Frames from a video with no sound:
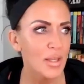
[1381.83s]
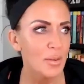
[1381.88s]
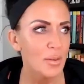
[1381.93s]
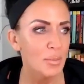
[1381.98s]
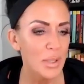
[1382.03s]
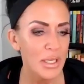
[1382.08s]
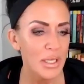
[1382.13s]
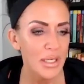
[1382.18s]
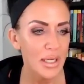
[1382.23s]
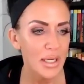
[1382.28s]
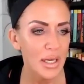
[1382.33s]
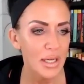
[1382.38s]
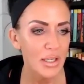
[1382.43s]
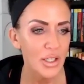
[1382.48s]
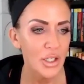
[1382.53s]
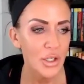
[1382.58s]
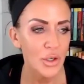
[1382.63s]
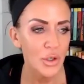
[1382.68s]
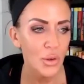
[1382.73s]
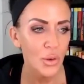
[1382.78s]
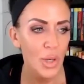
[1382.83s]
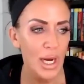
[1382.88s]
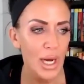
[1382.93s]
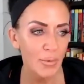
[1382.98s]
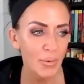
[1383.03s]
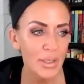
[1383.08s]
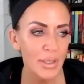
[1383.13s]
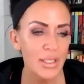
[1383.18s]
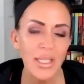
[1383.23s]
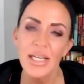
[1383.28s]
but, you know, I
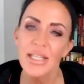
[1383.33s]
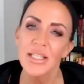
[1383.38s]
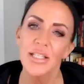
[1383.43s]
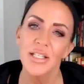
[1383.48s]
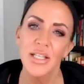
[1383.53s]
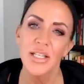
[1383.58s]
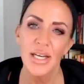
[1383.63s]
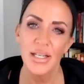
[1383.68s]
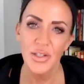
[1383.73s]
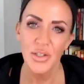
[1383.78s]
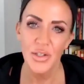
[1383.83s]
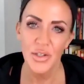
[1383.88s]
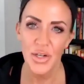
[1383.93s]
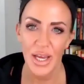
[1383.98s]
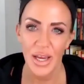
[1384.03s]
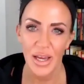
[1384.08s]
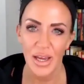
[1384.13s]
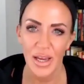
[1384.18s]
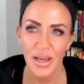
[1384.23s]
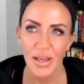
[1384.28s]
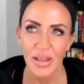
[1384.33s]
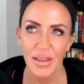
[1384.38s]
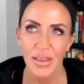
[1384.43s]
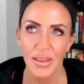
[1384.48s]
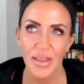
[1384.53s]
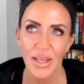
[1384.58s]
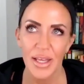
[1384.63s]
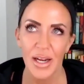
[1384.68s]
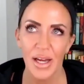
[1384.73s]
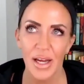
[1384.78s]
realized yesterday
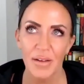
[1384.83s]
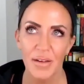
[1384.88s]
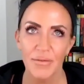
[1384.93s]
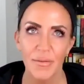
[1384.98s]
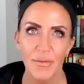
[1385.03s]
that I,